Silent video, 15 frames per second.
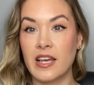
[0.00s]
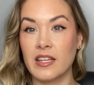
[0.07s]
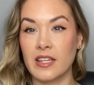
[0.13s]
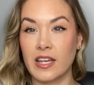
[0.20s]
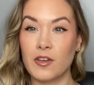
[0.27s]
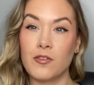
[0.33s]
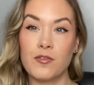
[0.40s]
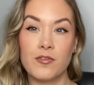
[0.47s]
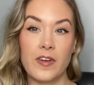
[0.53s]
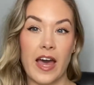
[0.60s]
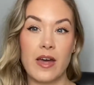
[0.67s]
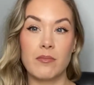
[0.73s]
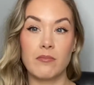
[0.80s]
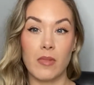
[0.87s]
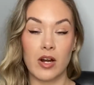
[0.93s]
like
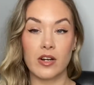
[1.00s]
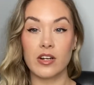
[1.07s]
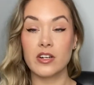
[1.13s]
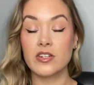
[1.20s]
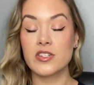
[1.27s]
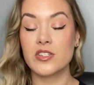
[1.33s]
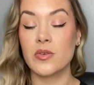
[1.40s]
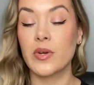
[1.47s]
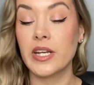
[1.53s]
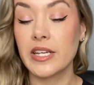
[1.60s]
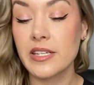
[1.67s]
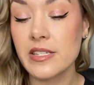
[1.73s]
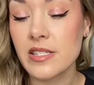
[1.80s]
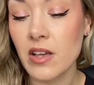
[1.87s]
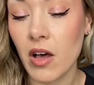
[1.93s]
fat marker. So it
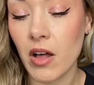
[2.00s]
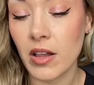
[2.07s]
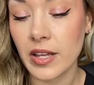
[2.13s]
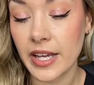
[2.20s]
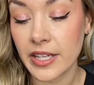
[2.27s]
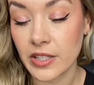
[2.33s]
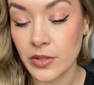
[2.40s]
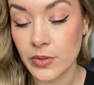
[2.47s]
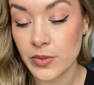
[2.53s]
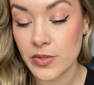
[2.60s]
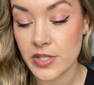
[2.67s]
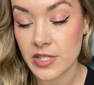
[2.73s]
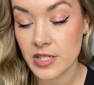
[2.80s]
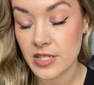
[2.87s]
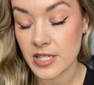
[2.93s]
is all I
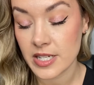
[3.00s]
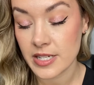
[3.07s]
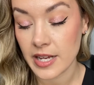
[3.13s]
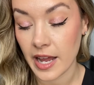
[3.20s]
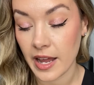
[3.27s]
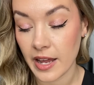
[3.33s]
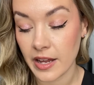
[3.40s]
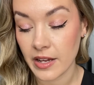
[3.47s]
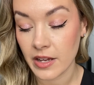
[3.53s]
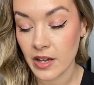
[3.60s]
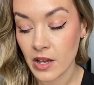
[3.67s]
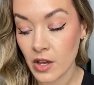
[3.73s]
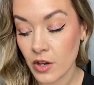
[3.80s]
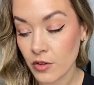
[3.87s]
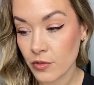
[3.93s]
used today
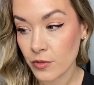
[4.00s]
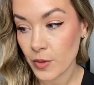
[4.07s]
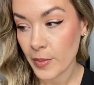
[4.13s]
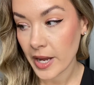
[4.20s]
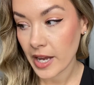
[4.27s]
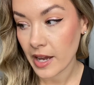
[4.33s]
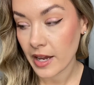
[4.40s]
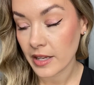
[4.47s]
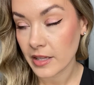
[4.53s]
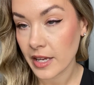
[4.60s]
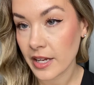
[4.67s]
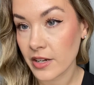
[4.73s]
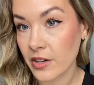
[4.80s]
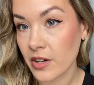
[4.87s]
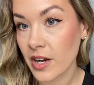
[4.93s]
for my
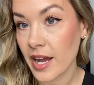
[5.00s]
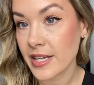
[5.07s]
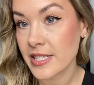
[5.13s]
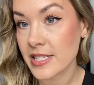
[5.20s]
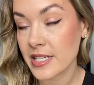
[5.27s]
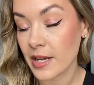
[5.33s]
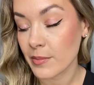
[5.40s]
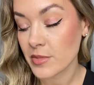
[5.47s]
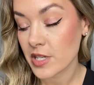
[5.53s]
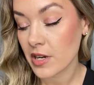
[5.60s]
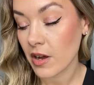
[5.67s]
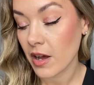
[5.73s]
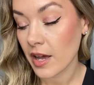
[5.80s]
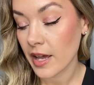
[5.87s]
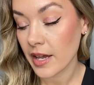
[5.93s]
eyeliner. I stamped it
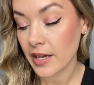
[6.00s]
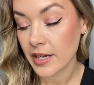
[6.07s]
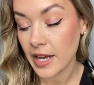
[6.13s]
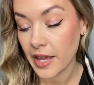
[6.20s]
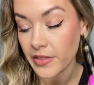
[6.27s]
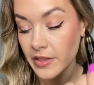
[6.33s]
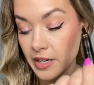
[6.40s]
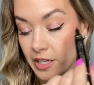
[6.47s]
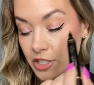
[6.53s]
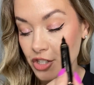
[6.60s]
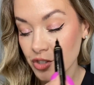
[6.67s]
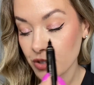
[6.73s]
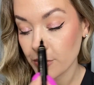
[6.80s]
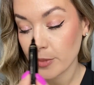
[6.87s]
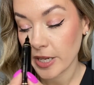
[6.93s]
on and then I
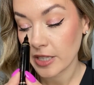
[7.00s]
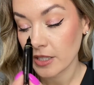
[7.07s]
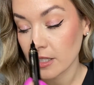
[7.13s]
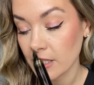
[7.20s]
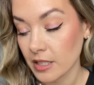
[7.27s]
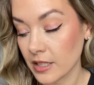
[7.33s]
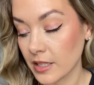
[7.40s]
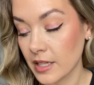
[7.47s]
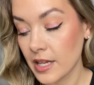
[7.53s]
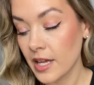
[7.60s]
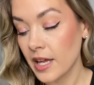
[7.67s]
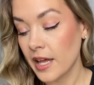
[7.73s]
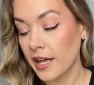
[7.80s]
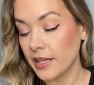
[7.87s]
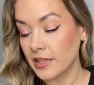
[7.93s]
drew my little
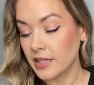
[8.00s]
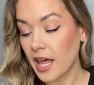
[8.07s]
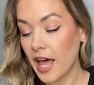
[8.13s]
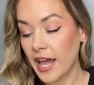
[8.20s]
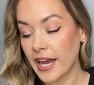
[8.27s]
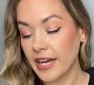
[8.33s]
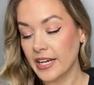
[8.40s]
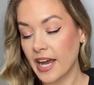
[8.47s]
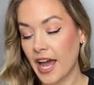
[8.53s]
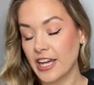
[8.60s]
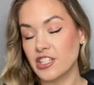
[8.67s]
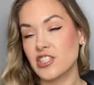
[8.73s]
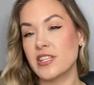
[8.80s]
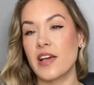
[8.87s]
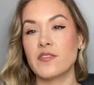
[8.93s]
line. I
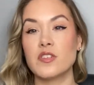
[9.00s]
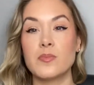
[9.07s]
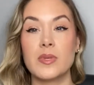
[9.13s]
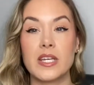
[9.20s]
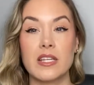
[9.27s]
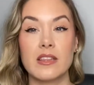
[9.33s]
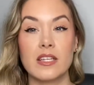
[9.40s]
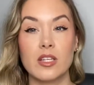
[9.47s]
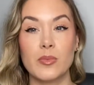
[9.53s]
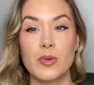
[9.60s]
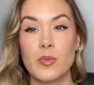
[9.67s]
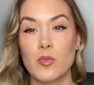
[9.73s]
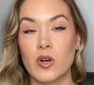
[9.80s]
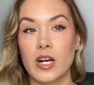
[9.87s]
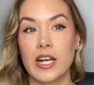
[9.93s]
just have to be a little bit
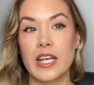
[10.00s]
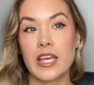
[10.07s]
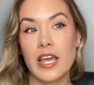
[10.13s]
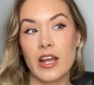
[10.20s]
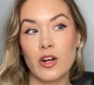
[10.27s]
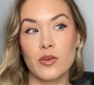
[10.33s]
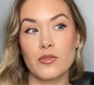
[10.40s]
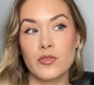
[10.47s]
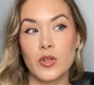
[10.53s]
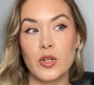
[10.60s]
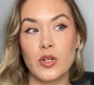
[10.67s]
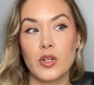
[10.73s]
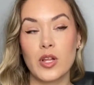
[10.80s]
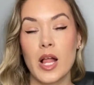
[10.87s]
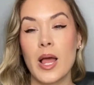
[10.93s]
more
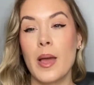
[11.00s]
careful